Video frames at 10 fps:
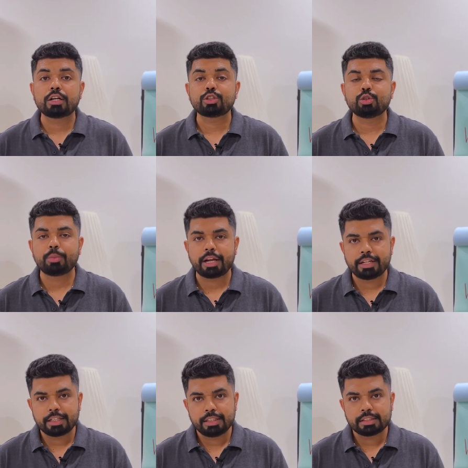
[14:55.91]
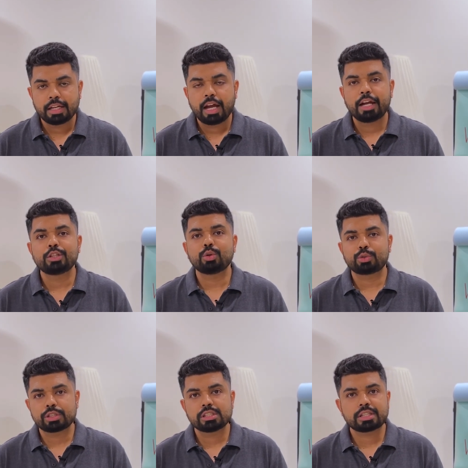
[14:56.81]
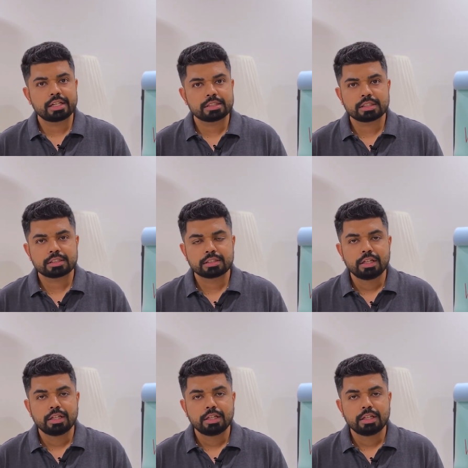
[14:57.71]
humanities, and social sciences.